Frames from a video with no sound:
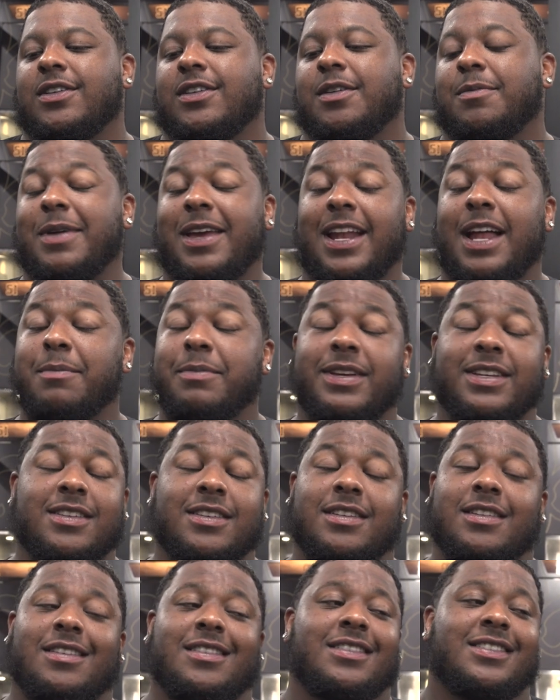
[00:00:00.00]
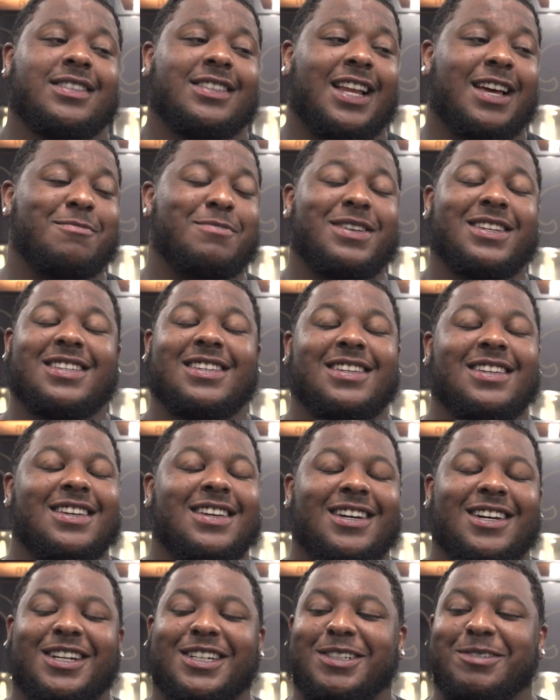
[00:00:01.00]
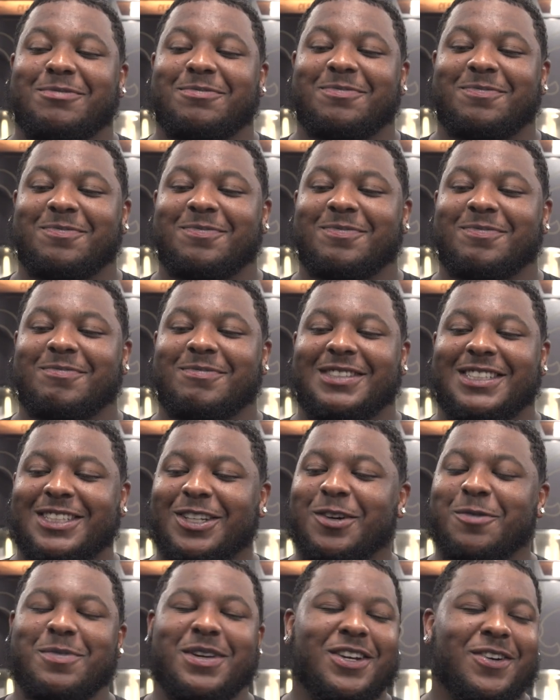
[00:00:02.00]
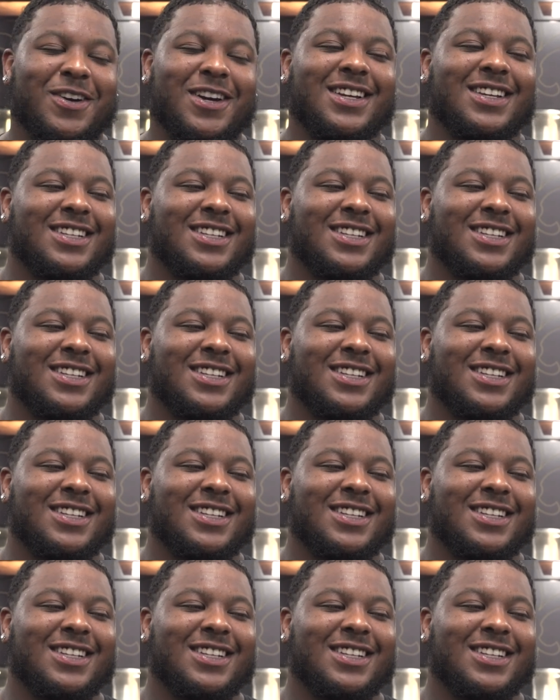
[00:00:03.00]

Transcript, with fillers: Man, I miss it. I miss it. Um, it's gonna be great.